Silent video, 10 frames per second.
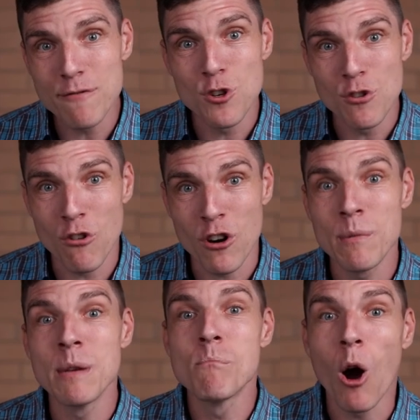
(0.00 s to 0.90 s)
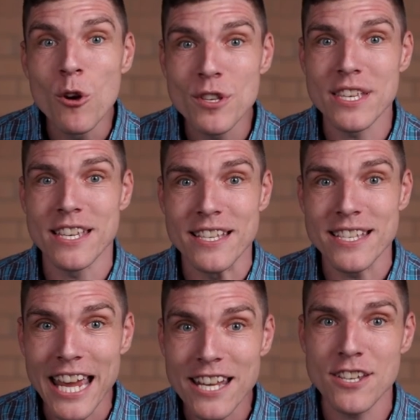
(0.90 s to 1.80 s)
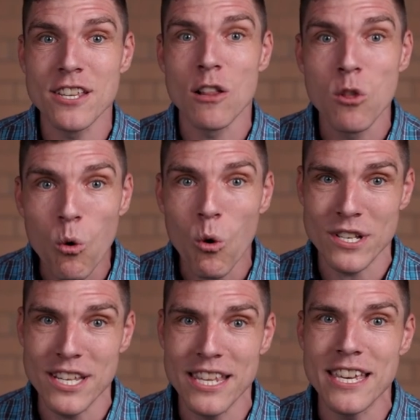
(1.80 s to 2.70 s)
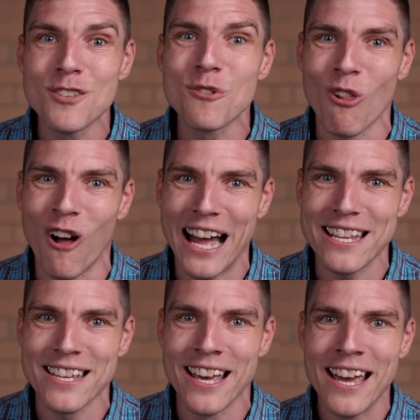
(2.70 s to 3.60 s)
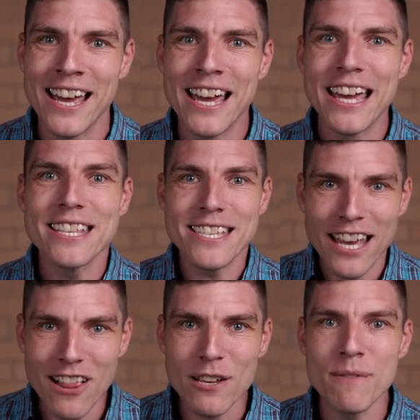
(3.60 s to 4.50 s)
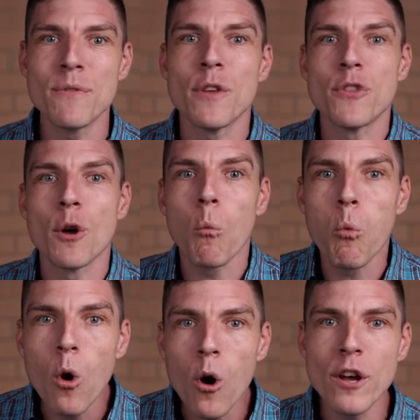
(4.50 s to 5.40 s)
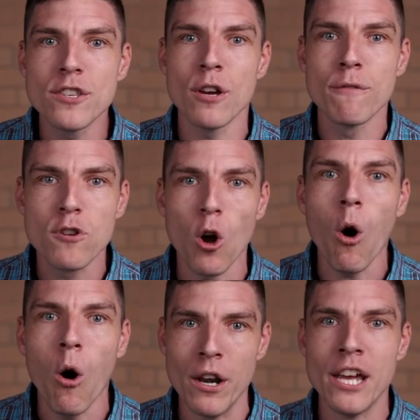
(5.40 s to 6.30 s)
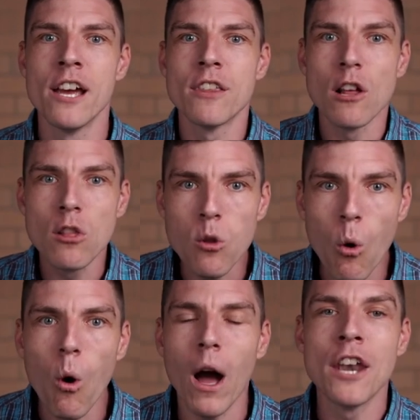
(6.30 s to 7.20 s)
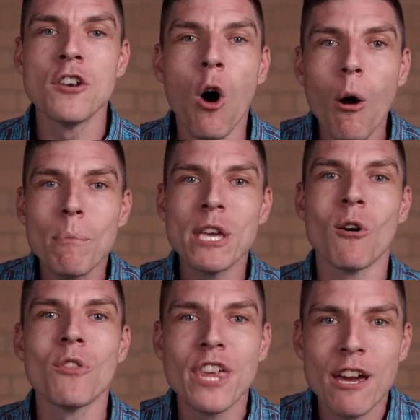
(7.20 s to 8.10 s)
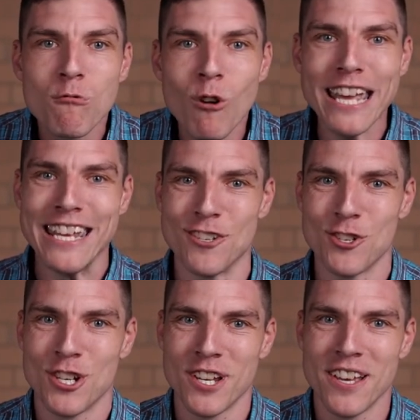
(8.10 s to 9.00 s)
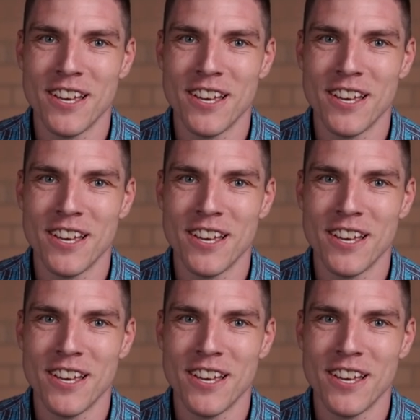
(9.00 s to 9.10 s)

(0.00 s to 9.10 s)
of Deuteronomy, Moses is teaching the law to the Israelites. He's telling them that the words of God, the law, are not beyond their reach.